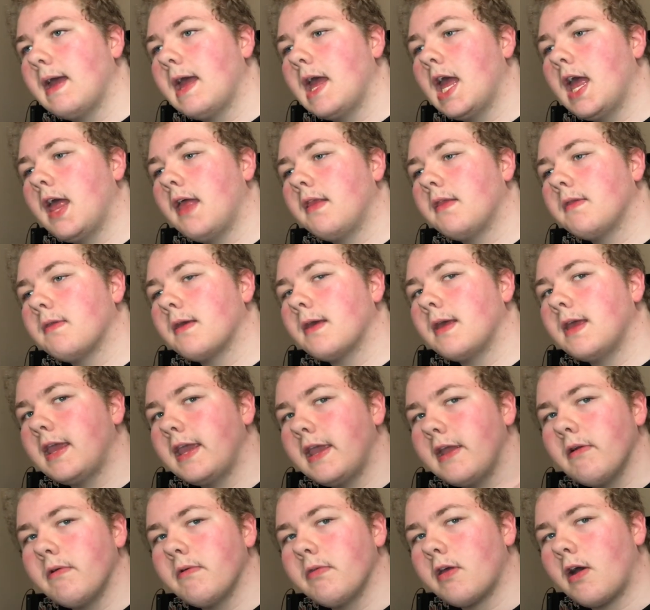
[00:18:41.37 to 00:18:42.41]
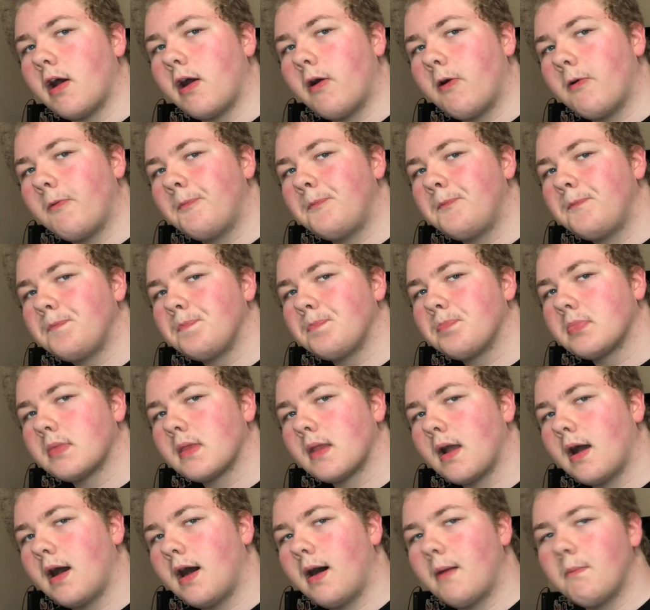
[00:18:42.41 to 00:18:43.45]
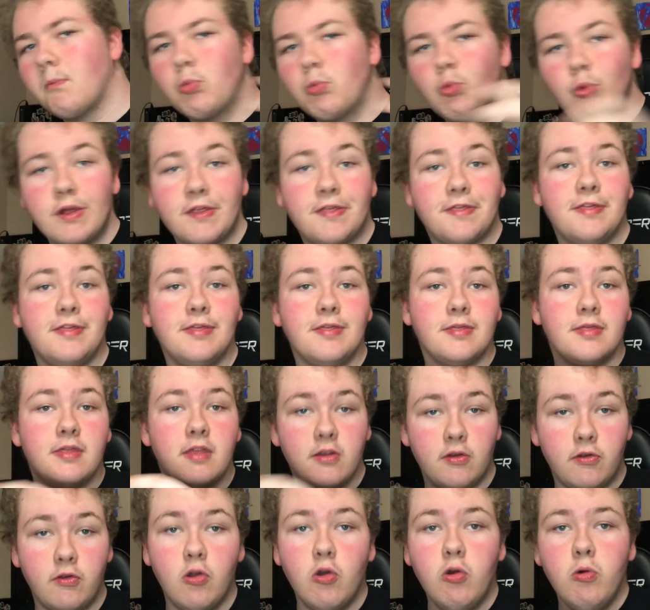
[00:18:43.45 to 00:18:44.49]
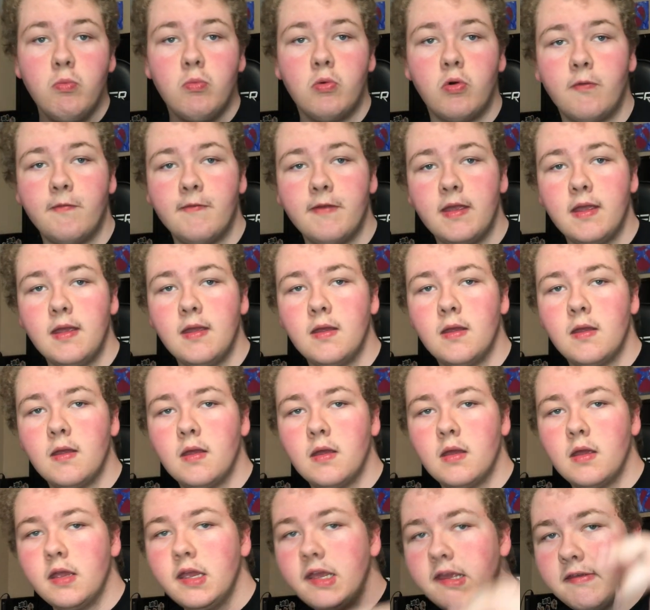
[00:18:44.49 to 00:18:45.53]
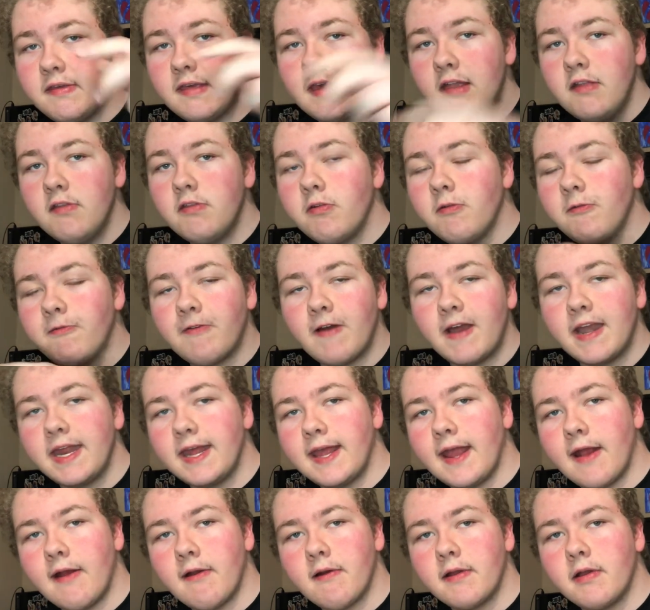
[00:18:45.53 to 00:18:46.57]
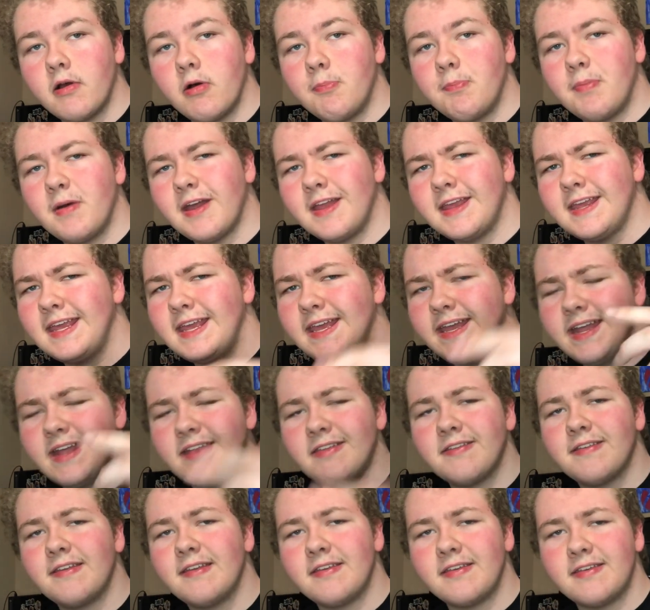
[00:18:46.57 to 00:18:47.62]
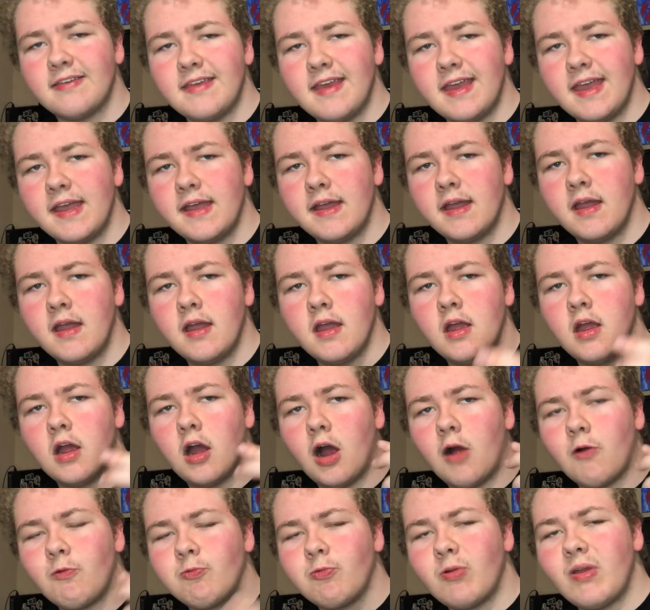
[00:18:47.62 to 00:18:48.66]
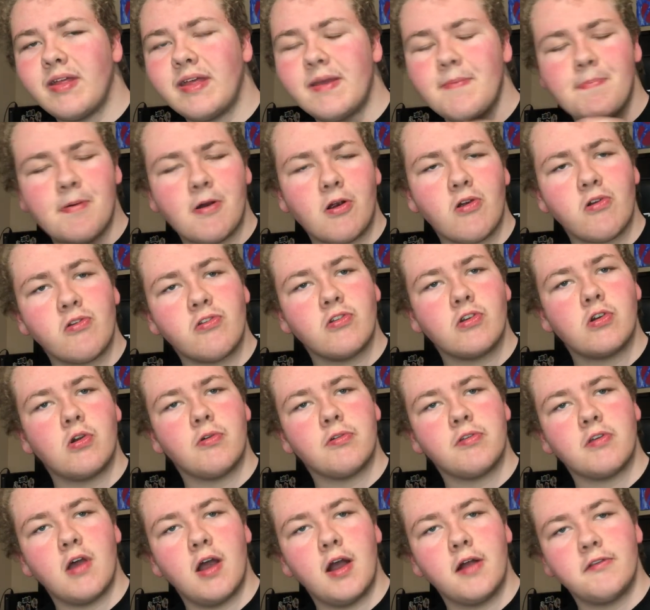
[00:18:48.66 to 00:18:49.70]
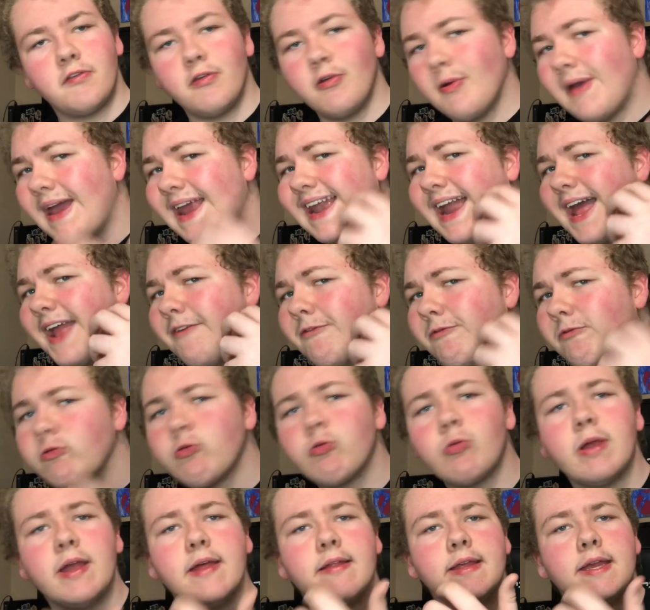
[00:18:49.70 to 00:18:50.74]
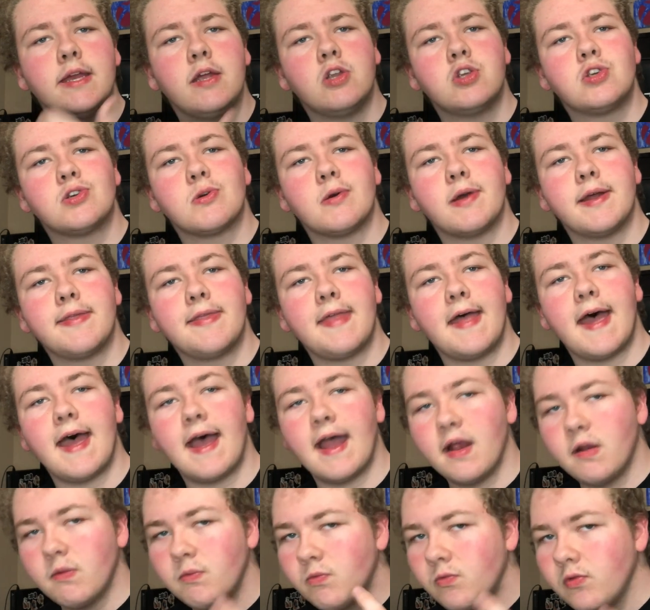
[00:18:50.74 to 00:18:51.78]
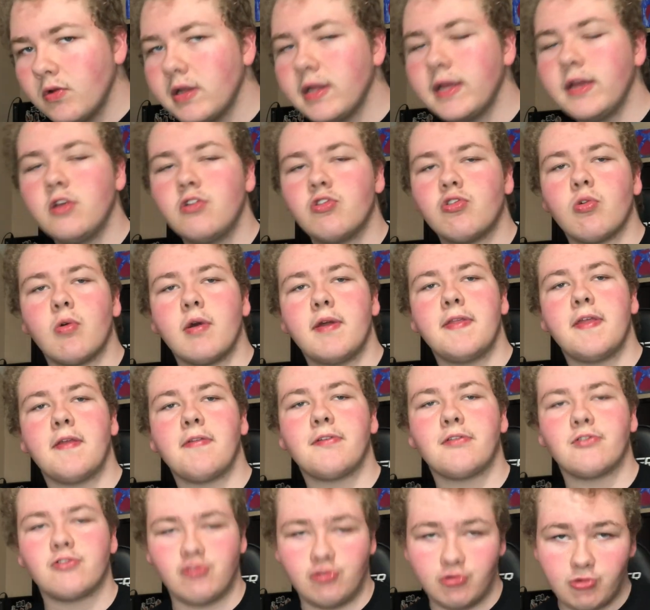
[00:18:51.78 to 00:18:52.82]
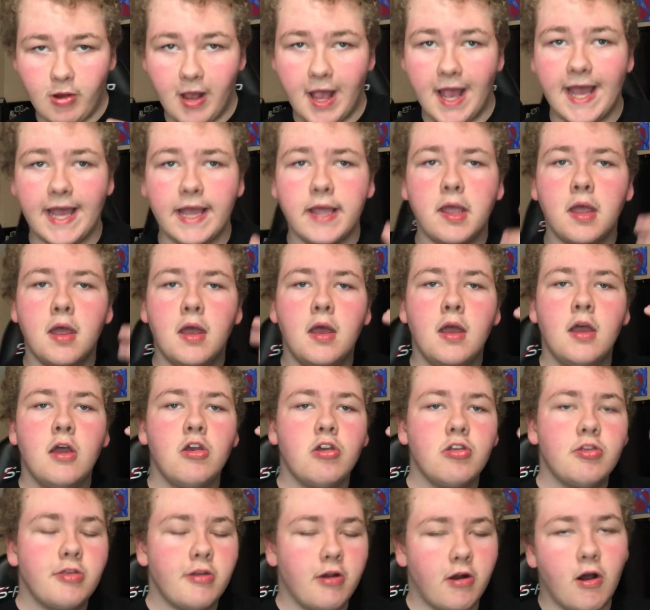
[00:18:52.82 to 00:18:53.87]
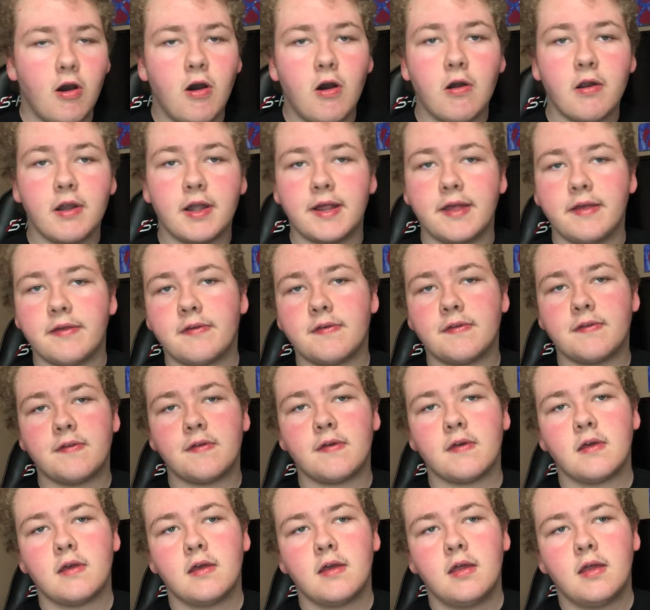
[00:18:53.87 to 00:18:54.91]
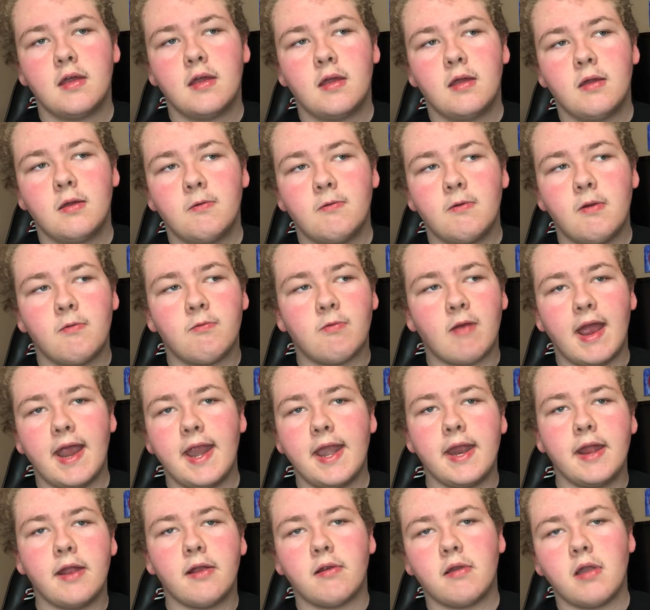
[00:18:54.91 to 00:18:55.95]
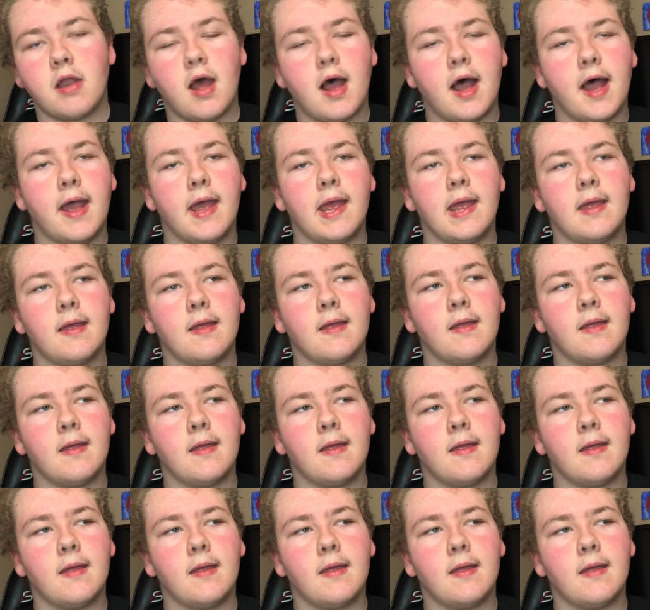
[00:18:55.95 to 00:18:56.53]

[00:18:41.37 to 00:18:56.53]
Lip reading: And here, though, with the new movie, he's into finding Ariel, but he gets to sing a really personal song too, and I really enjoyed that. I really enjoyed that they're trying their hardest. Writing or not,